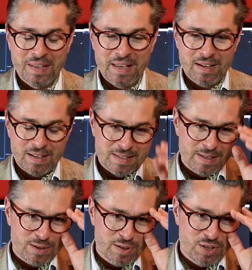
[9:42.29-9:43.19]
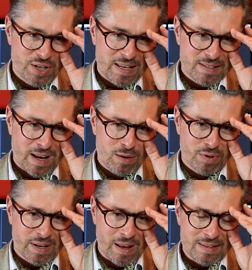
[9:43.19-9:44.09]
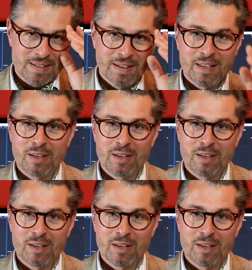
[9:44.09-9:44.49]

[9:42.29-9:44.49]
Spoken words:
and let's say jazz arrogance.